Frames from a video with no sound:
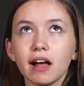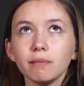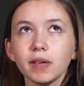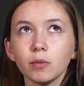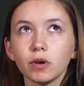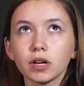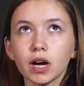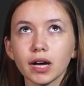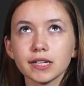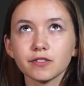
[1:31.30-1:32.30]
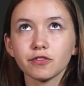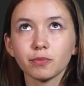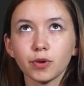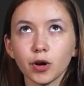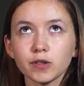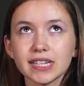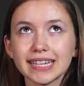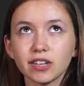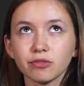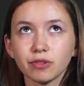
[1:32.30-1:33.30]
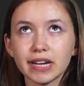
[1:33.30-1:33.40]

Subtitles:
what you read in your own words.